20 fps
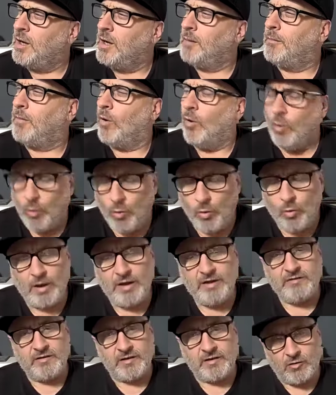But
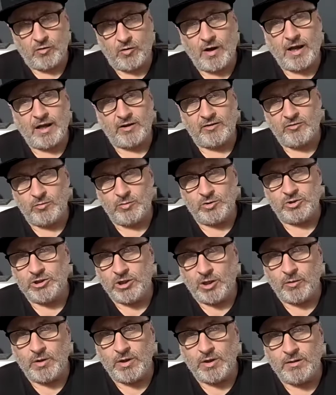always the cracks were
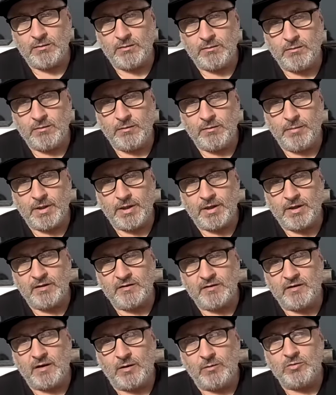showing
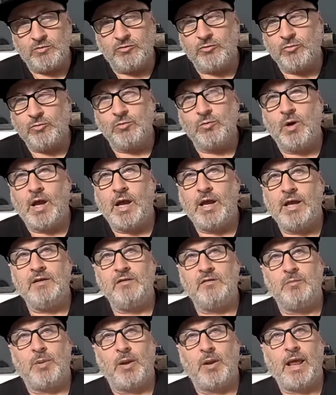because I was
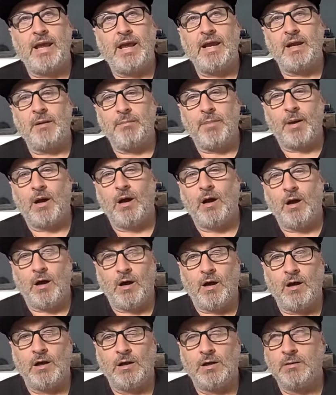always playing a
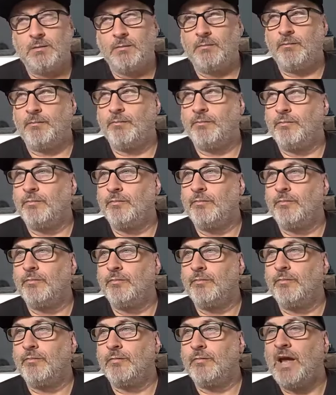part.
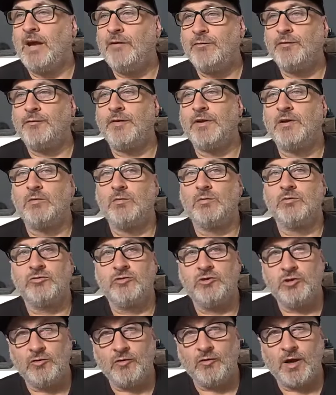Everything was
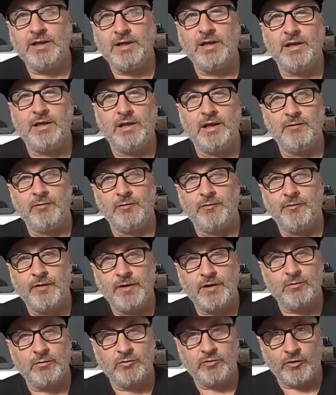curated,
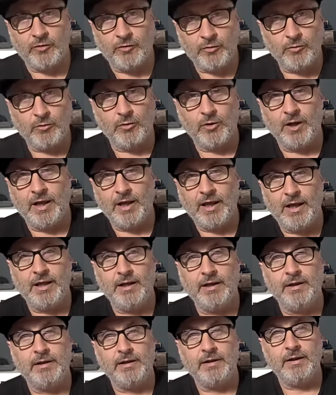everything was a thought
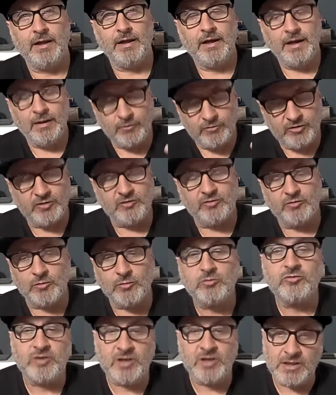ahead, and it was
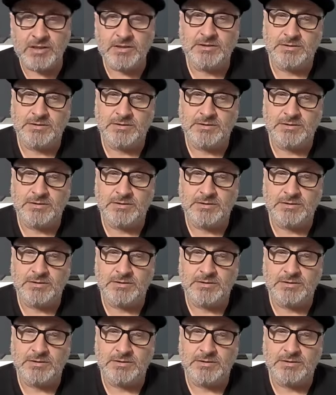exhausting.